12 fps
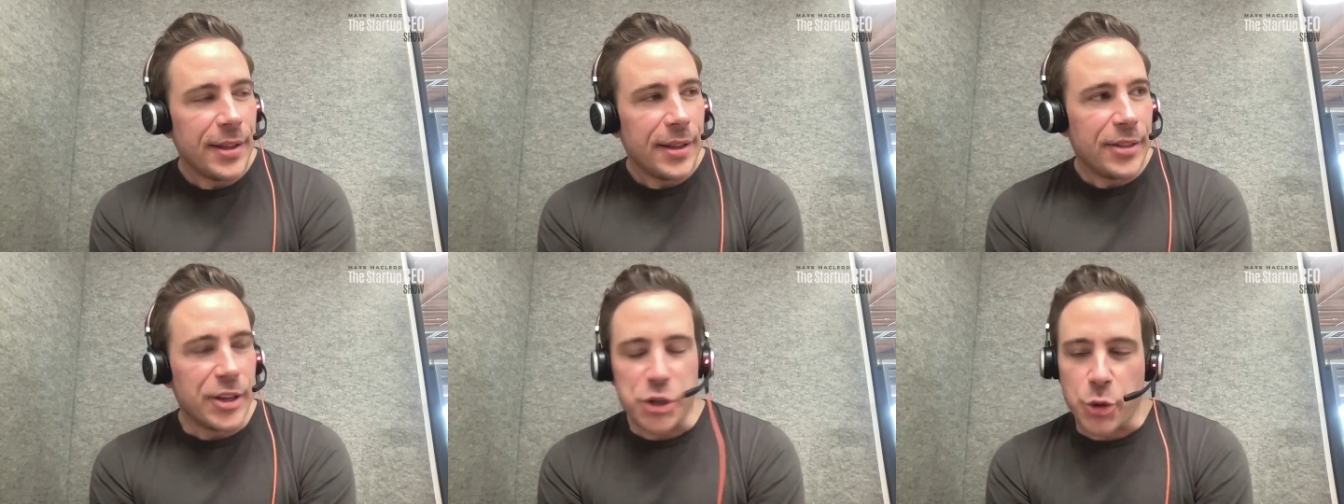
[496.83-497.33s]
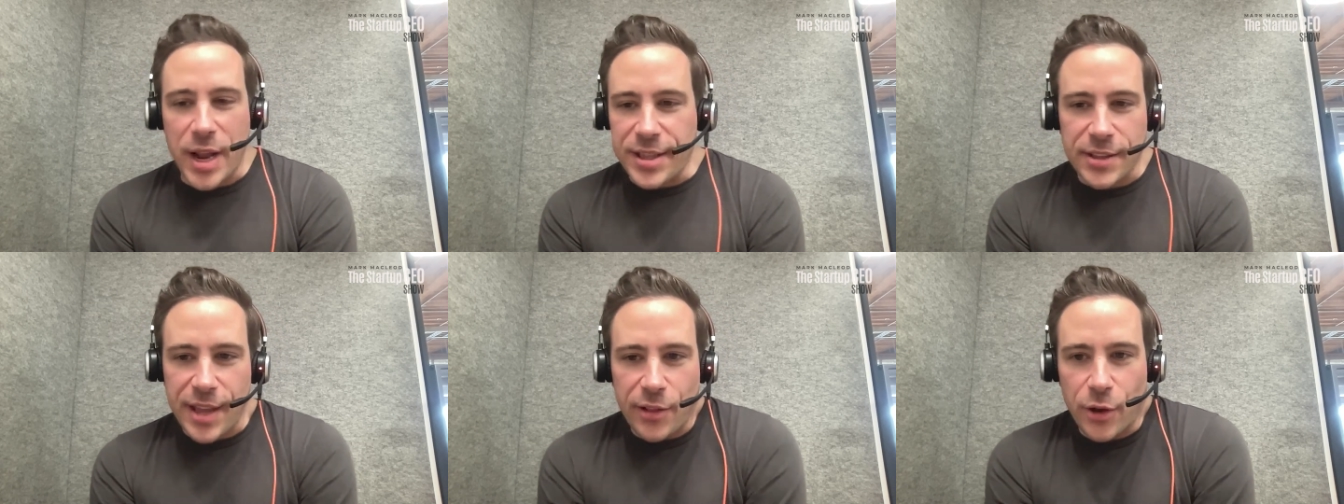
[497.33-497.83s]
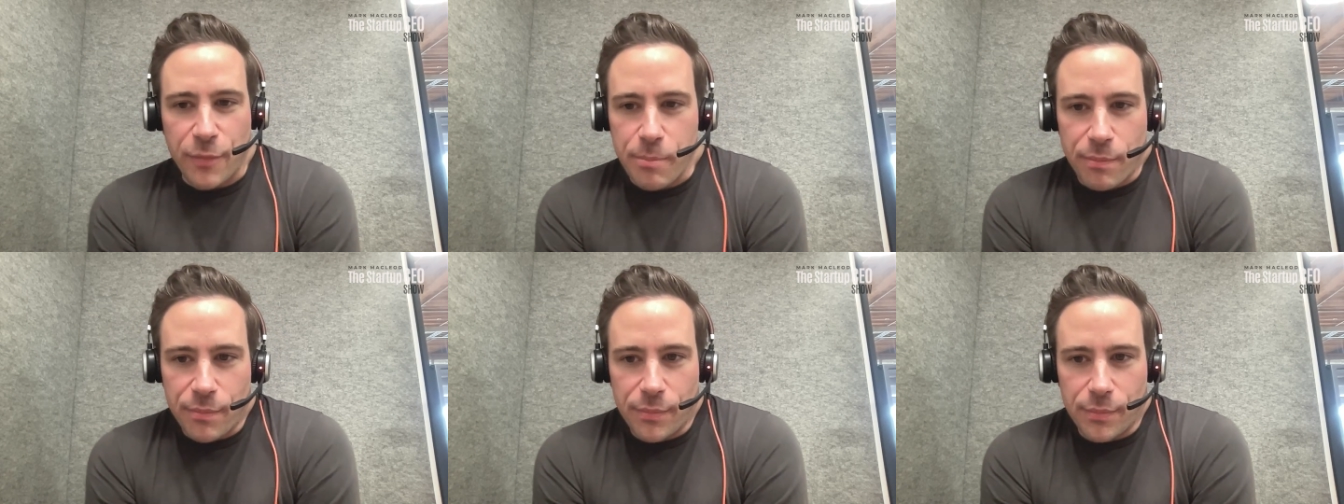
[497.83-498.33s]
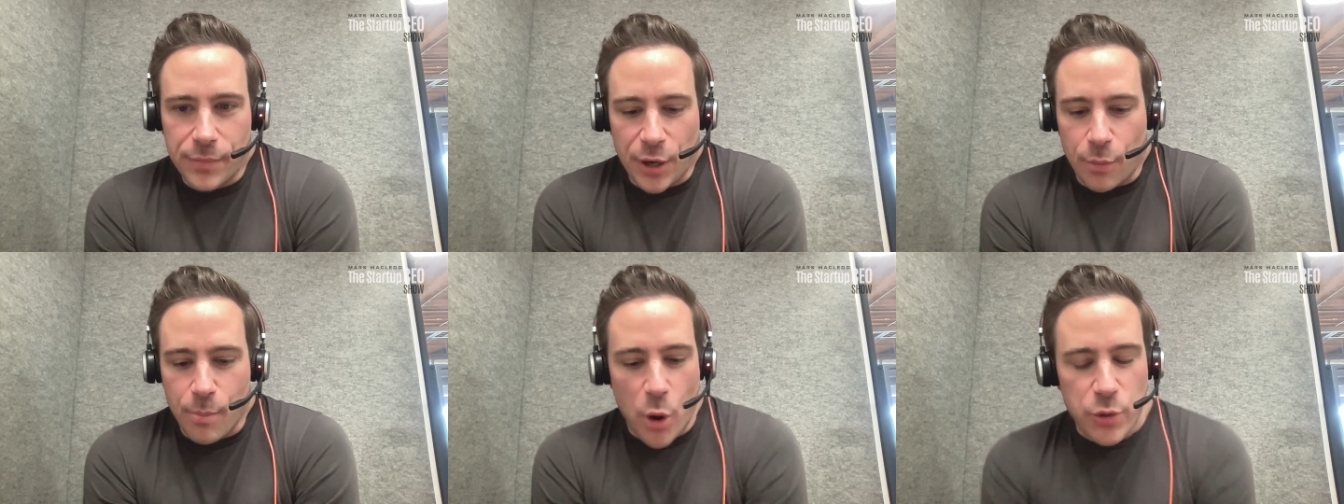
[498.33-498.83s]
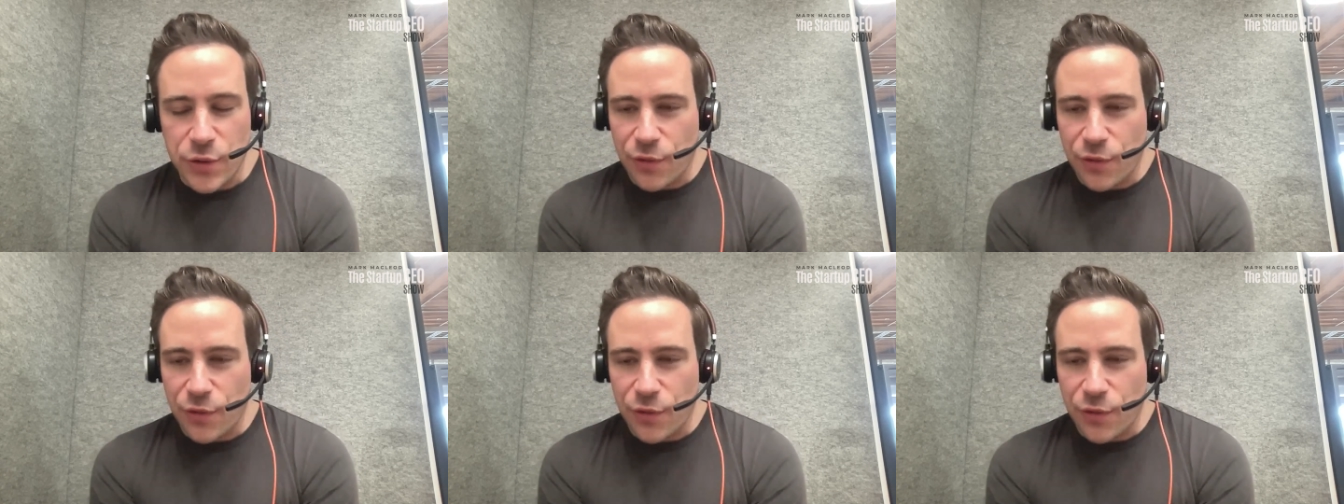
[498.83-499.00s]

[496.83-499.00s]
the trait that they look most